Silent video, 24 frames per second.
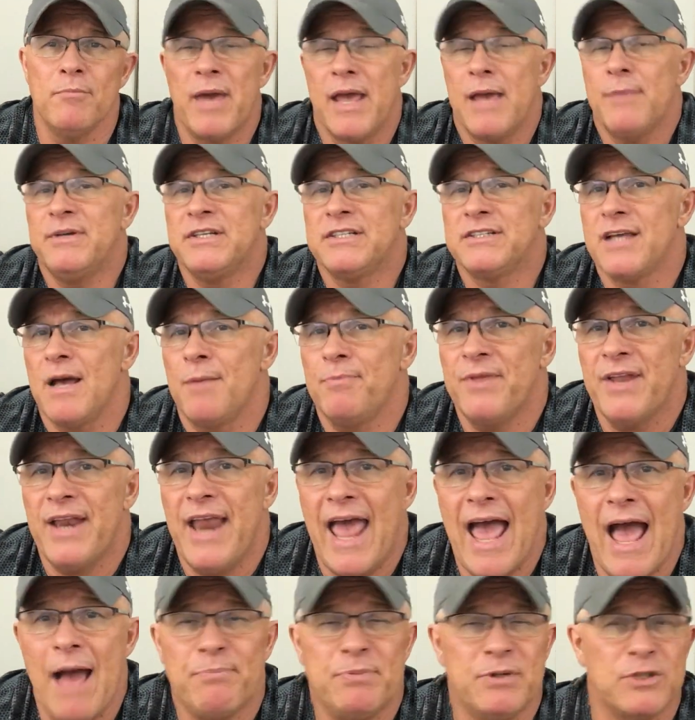Maybe something
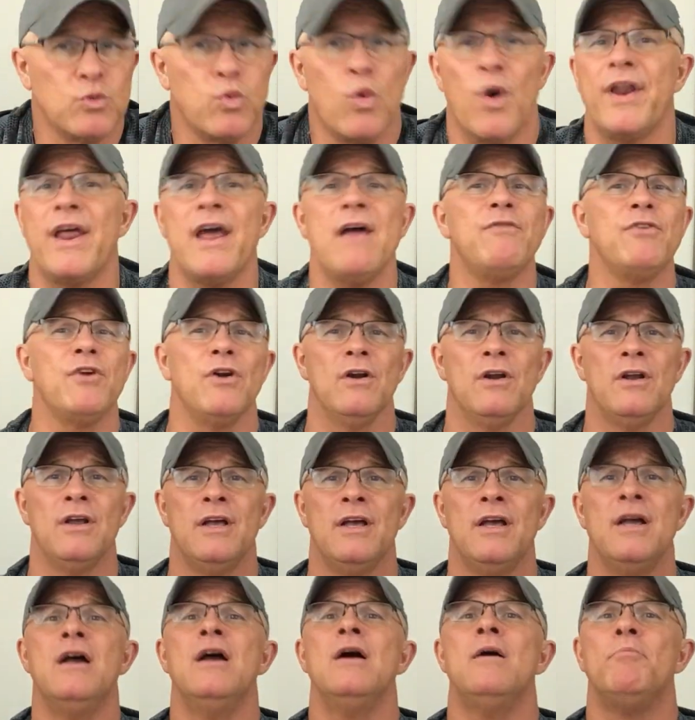happens, whatever
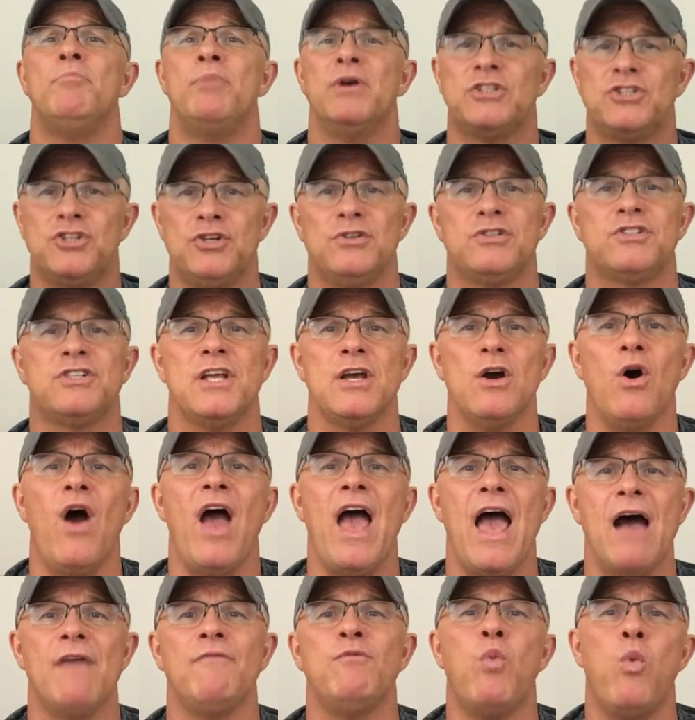but you still
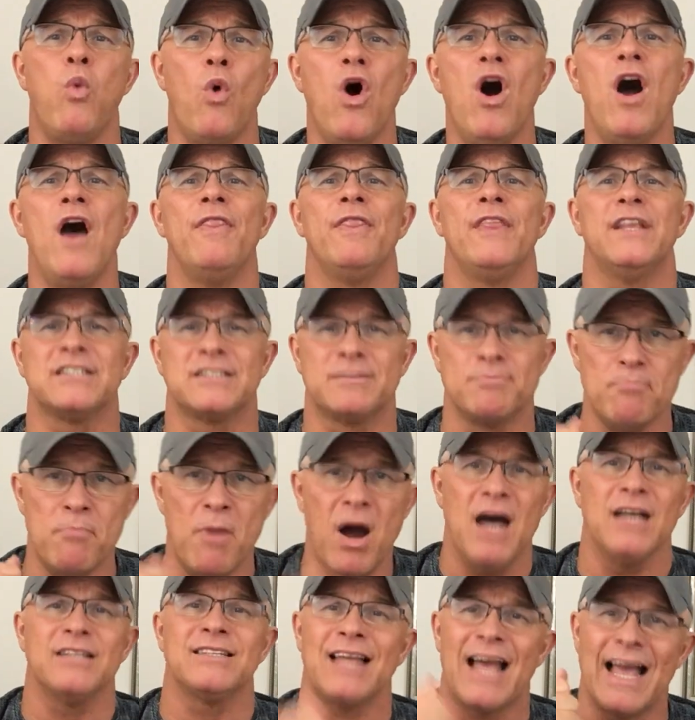have one that's
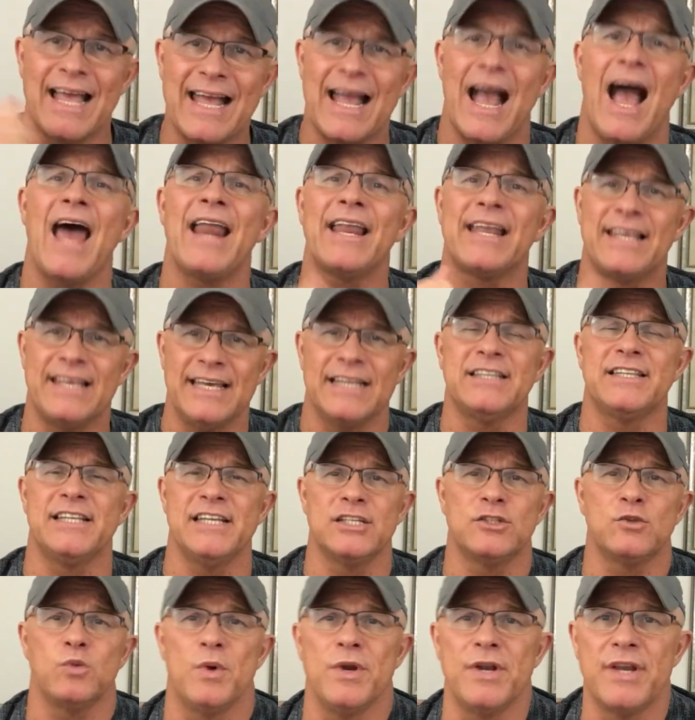must. I got to get
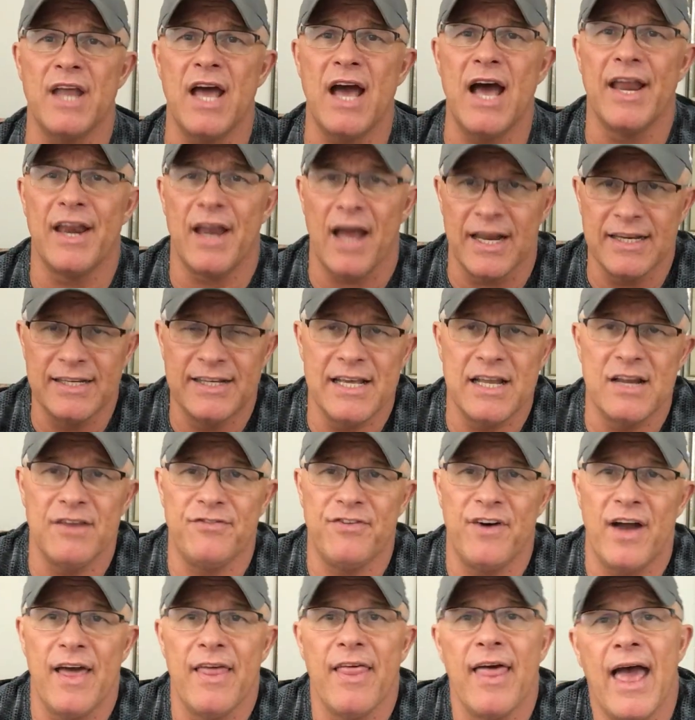this one done.
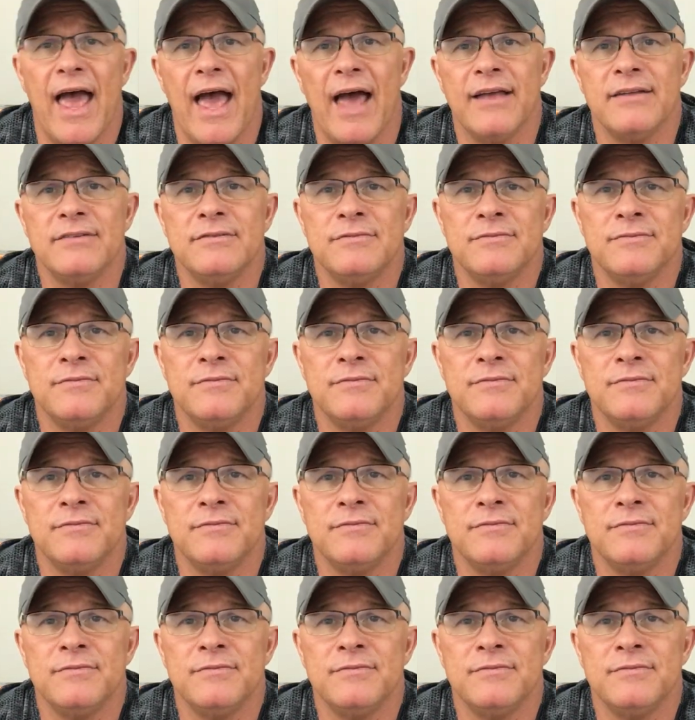Identify that.